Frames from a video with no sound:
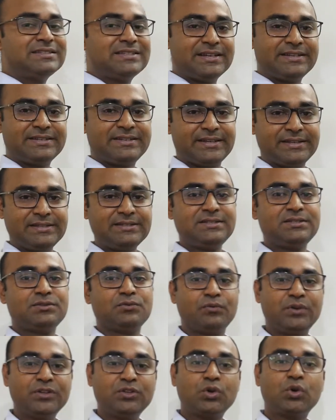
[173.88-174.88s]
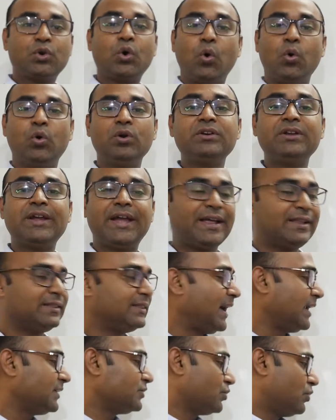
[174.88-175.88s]
sentence with quote, and
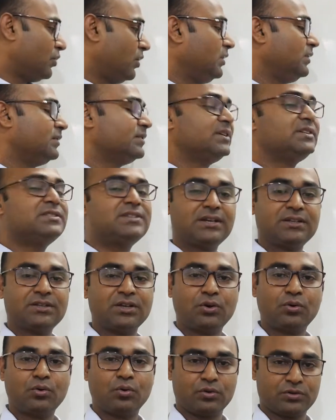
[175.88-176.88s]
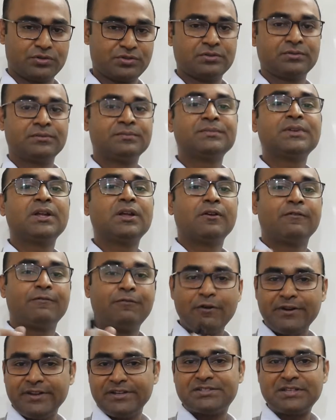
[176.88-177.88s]
that's called, these are the quotes.
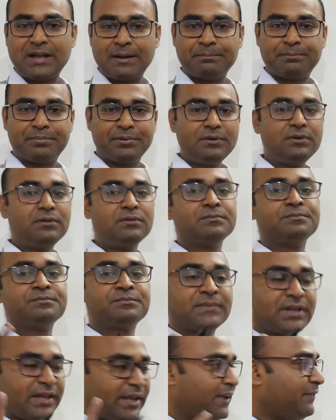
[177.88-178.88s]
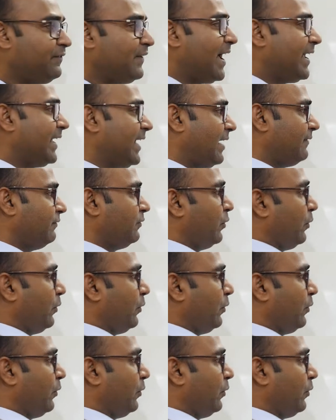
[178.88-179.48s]
For example, if I have